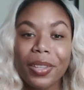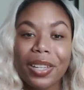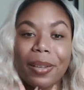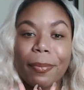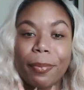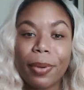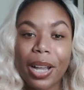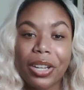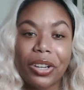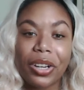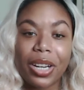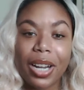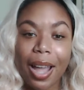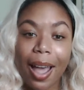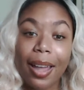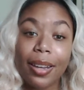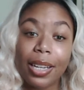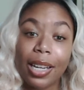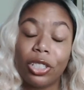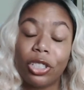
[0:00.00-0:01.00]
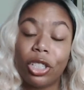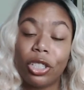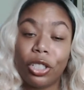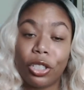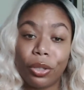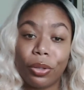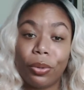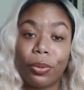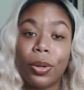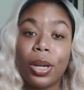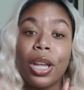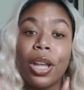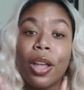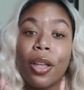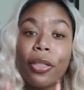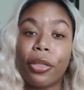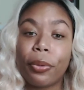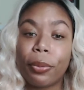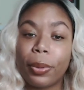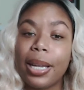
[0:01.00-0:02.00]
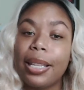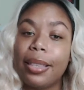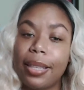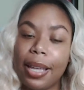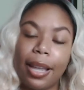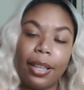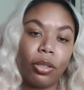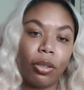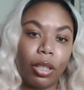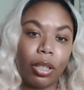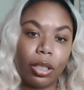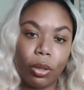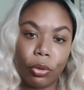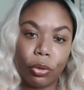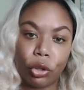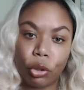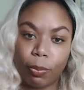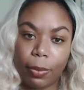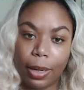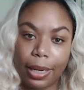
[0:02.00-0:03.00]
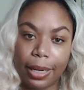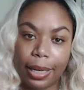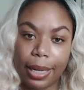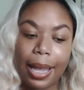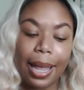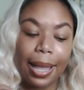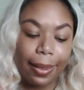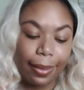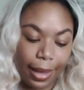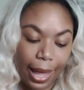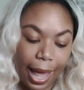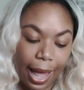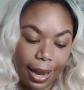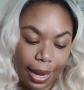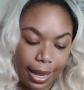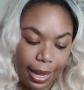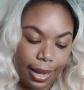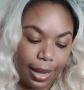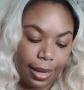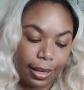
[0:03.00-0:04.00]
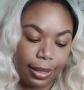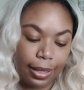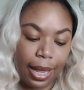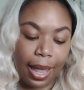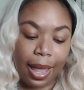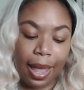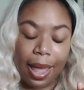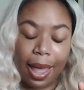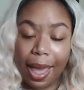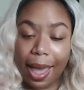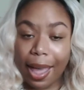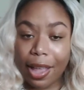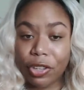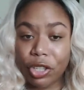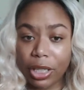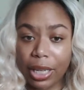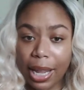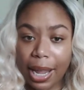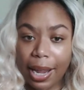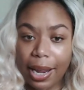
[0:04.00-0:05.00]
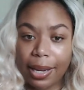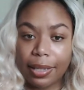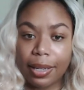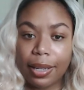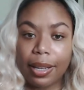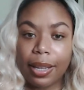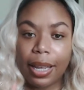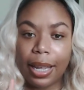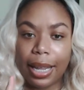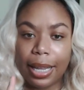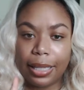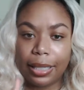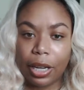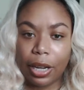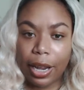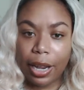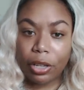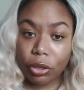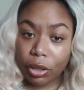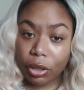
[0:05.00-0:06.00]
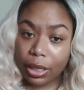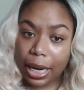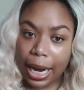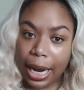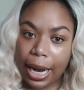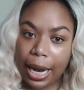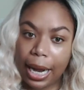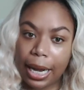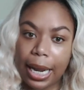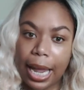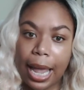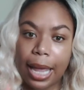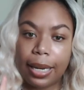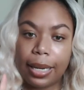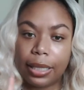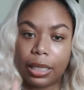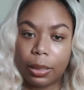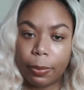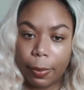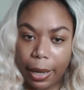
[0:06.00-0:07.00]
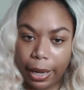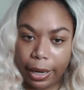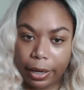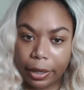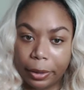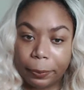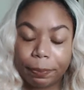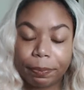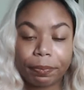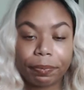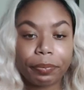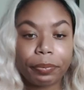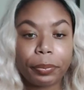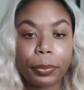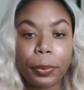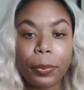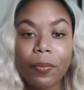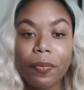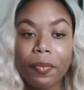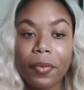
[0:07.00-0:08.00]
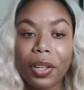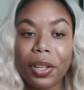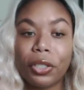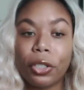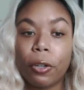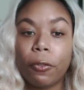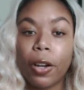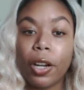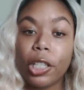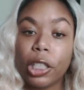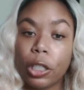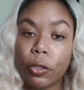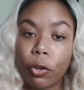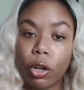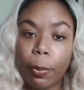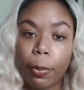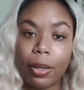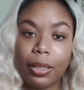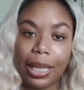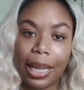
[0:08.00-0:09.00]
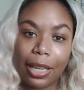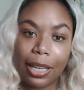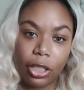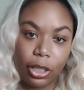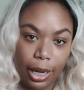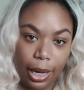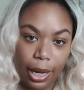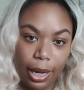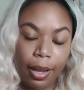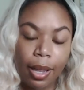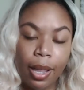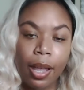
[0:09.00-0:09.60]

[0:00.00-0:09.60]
But your content should do 3 things on social media, and that is educate, entertain, and inspire. So first and foremost, educate.